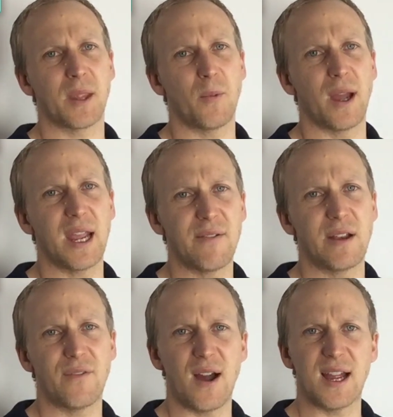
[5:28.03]
where
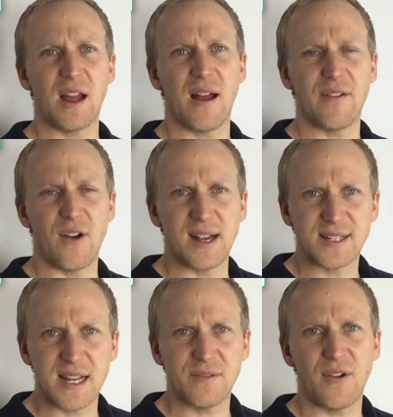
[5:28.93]
even if I
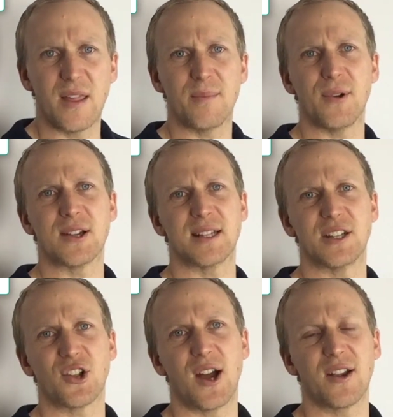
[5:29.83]
identify the person
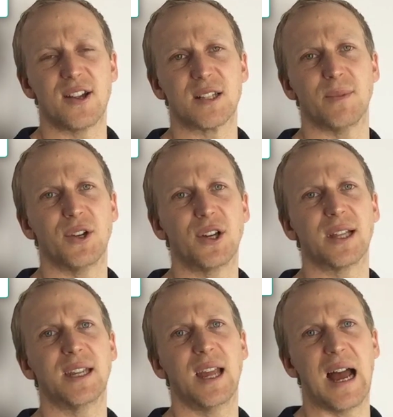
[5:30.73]
and diagnose them
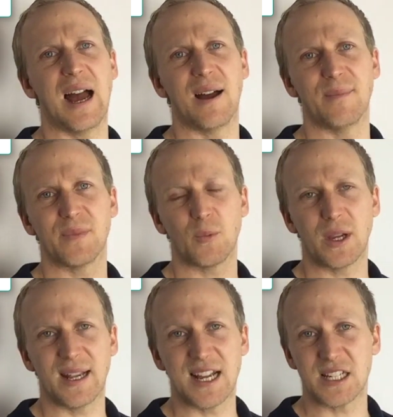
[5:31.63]
early,
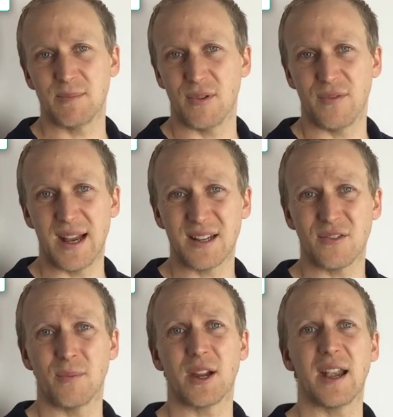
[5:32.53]
we can actually prevent
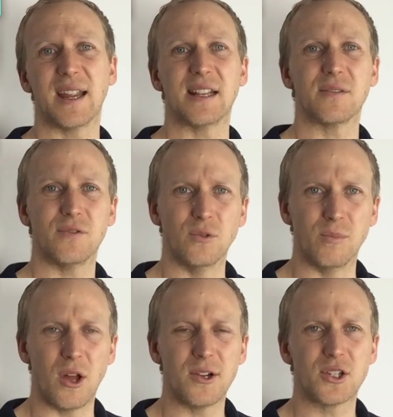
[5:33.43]
it from getting into
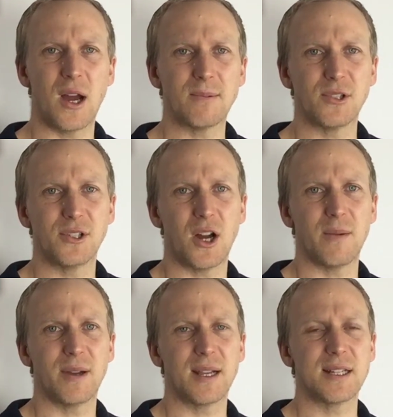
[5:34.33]
full-blown type 2
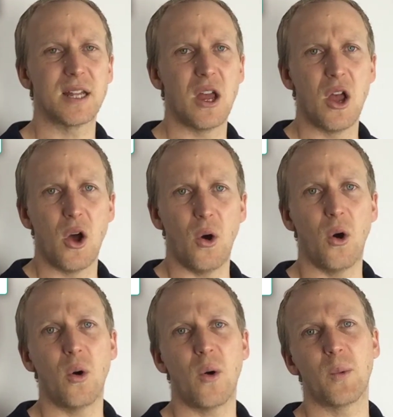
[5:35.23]
diabetes,
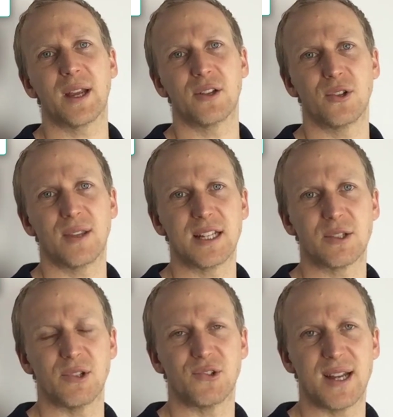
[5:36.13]
or we can do things
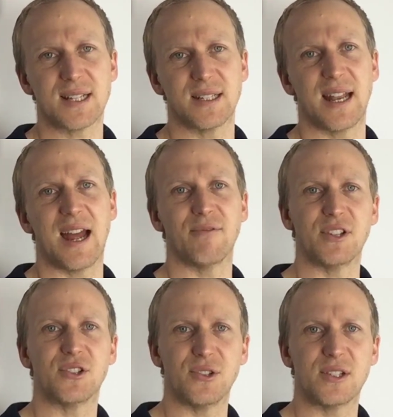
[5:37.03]
to address it and
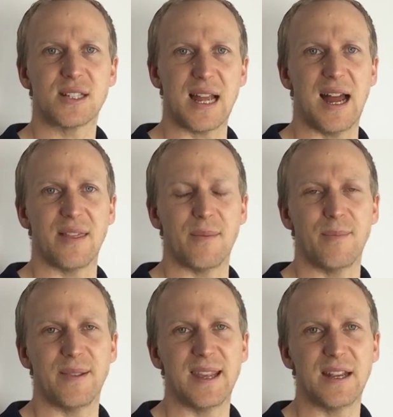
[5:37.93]
reduce the
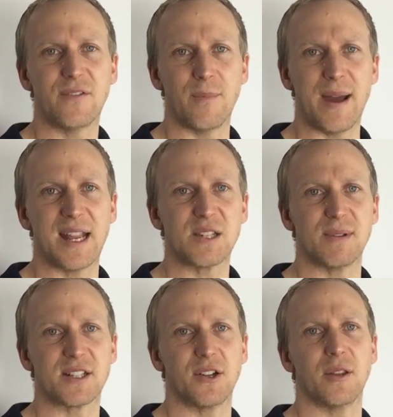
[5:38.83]
need for
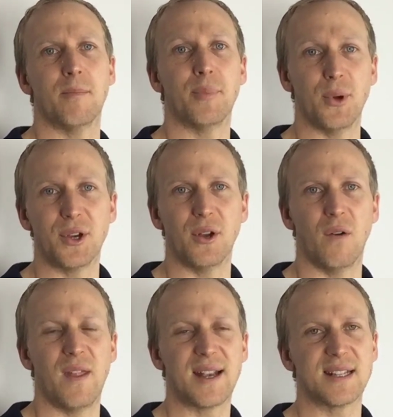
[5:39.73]
management so the burden
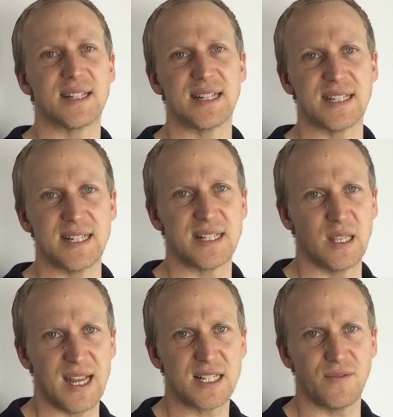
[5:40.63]
of that disease is
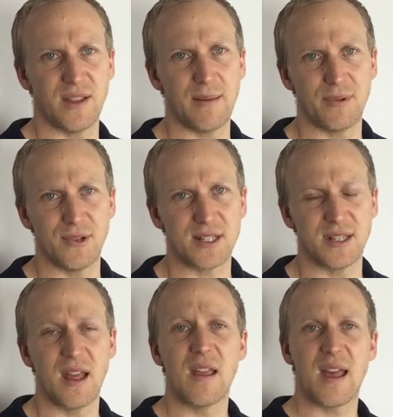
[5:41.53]
less for that person